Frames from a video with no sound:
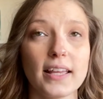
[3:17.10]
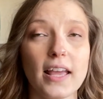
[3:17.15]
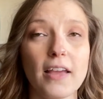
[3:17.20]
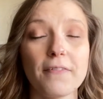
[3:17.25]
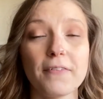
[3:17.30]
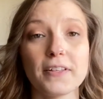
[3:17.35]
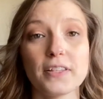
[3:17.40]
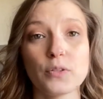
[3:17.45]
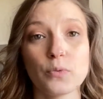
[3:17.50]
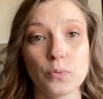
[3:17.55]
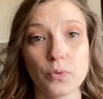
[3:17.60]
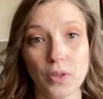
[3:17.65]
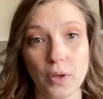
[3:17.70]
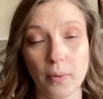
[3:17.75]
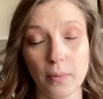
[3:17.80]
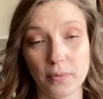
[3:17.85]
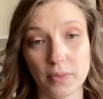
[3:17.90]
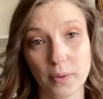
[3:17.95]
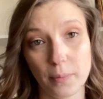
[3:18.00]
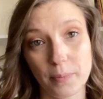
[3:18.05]
if it's
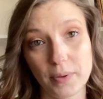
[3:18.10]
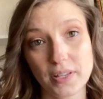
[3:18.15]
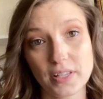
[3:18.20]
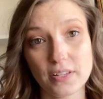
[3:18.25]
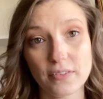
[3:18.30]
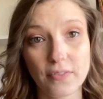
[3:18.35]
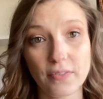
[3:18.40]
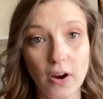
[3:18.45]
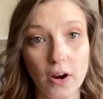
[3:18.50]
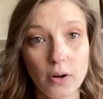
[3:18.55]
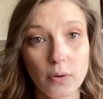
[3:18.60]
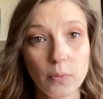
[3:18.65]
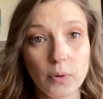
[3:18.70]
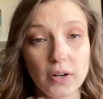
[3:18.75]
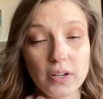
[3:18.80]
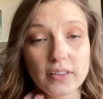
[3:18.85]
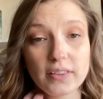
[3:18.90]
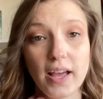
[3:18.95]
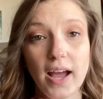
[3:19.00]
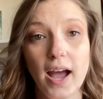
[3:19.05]
the piece of
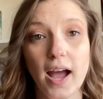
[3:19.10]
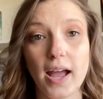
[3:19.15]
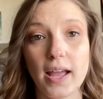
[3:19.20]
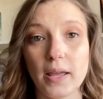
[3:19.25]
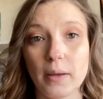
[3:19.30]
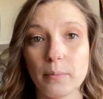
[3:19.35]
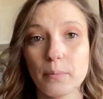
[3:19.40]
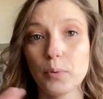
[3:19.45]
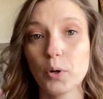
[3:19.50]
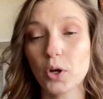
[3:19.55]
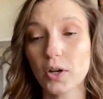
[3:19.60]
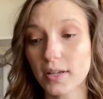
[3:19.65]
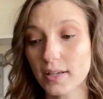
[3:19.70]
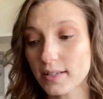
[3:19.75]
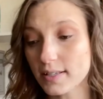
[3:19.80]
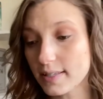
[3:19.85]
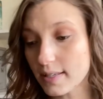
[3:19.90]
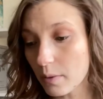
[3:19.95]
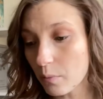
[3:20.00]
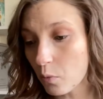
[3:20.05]
artwork that I am
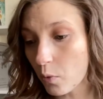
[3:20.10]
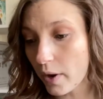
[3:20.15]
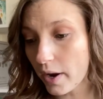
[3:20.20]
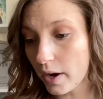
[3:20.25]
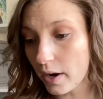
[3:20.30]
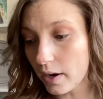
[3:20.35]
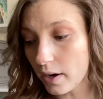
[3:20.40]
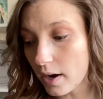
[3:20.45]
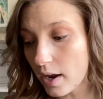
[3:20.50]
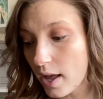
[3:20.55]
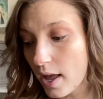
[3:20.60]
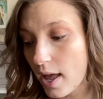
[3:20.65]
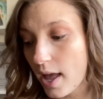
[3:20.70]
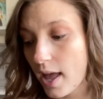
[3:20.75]
putting somewhere,